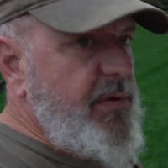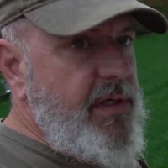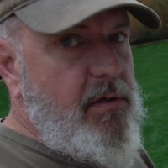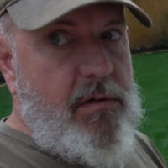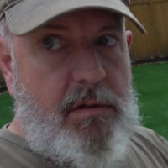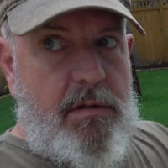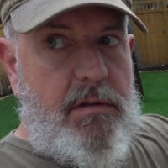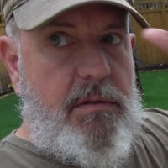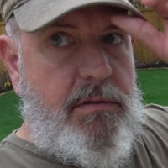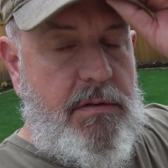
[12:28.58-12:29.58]
we are
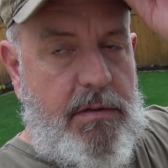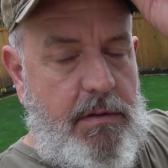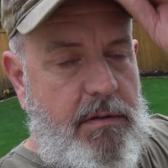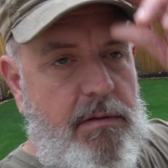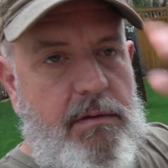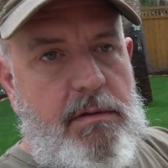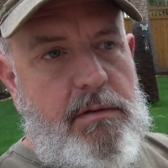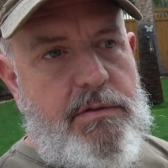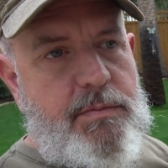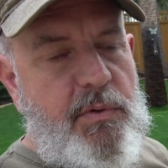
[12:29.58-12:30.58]

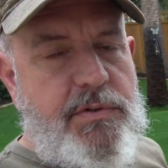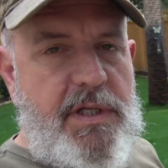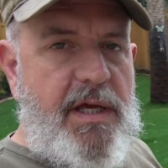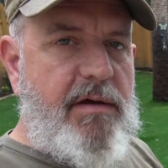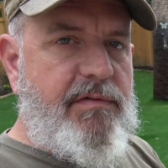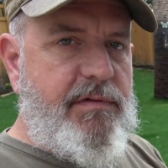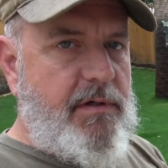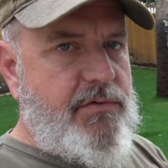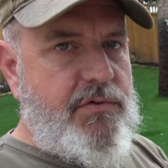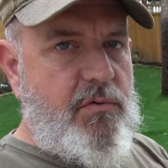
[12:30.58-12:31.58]
supposed to have
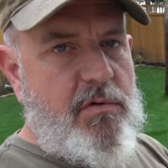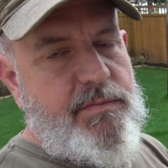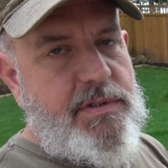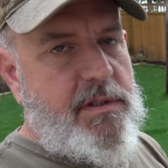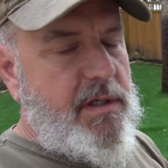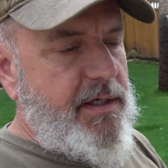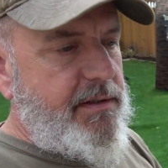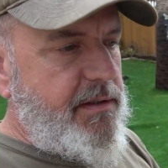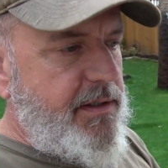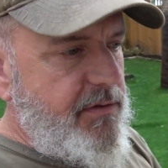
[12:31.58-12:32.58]
thunderstorms tonight.
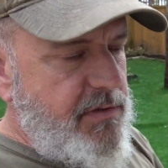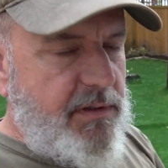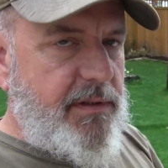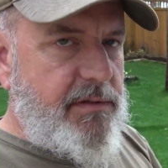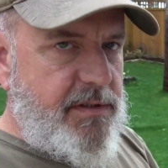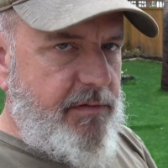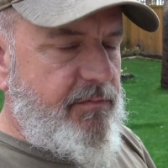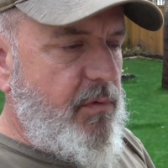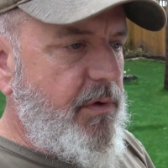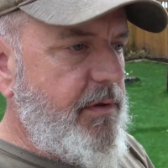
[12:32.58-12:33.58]
And here's a little tip
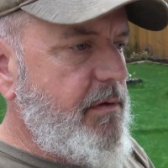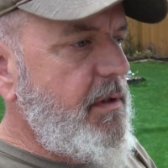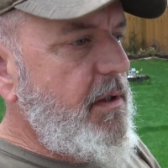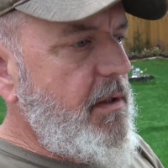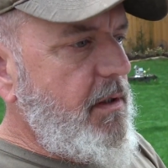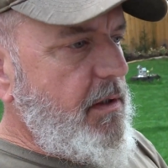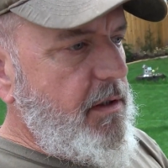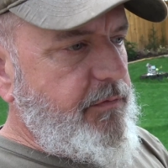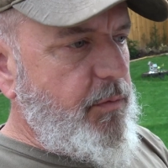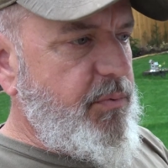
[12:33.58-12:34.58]
for you.
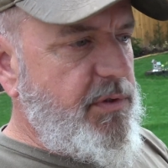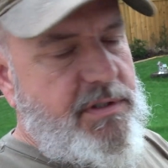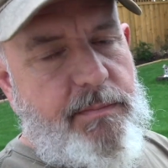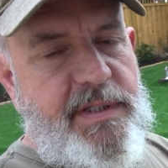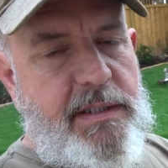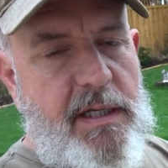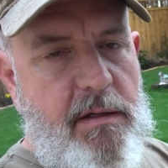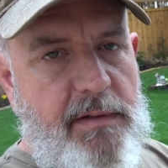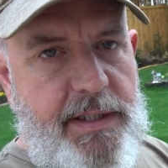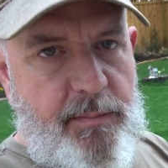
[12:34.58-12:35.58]
If you put something
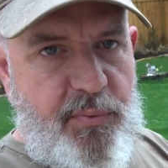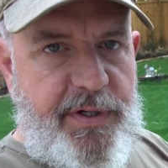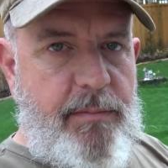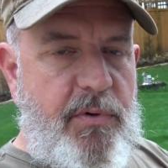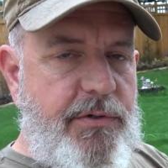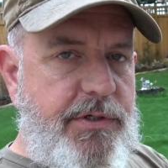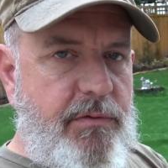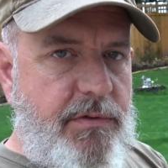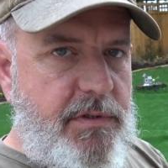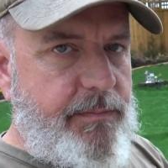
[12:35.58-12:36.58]
down like a
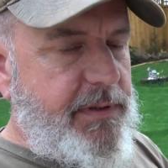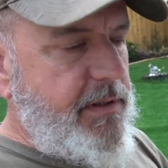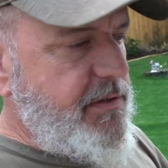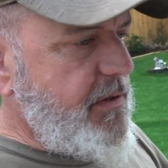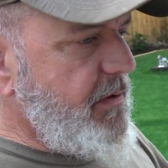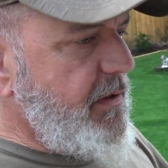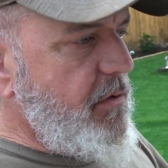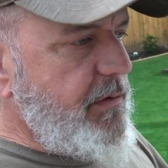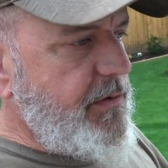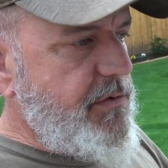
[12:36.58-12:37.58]
pre-emergent or something that's going to
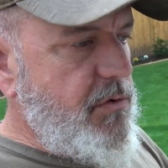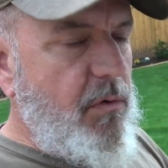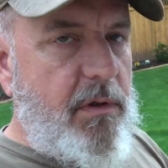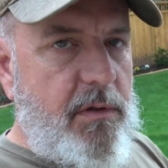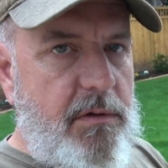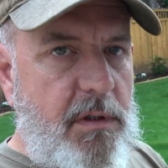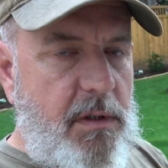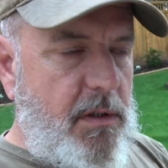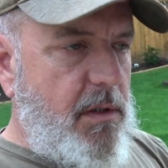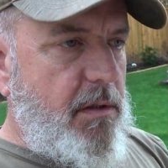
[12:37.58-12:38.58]
go in the soil,
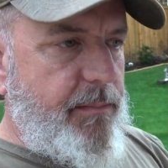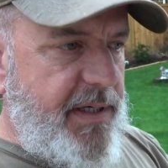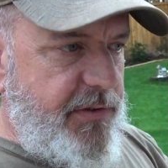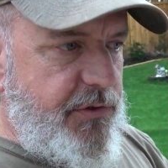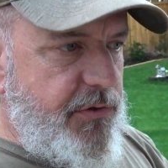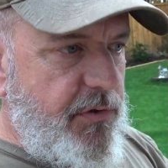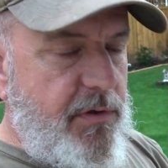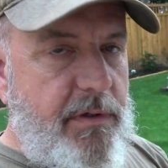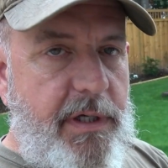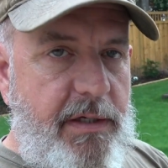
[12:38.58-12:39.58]
make
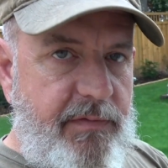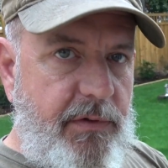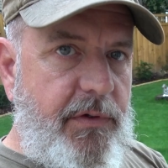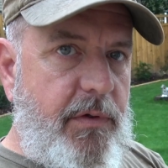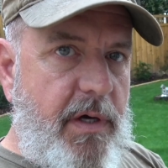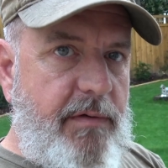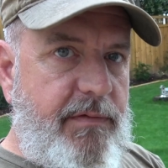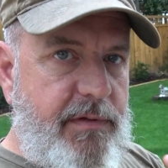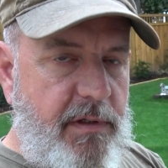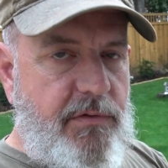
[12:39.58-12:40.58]
sure, even though you have
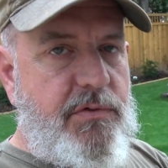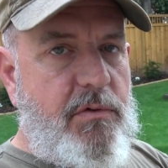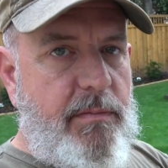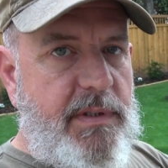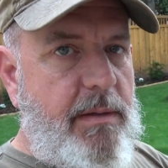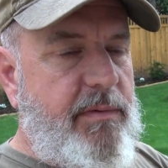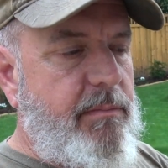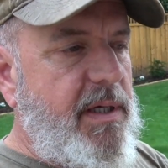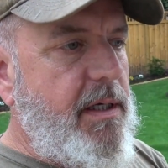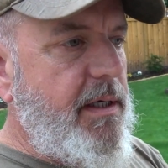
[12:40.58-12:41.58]
a thunderstorm
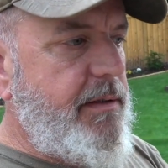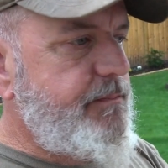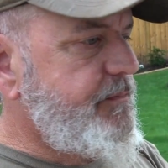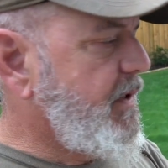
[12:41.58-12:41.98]
coming by,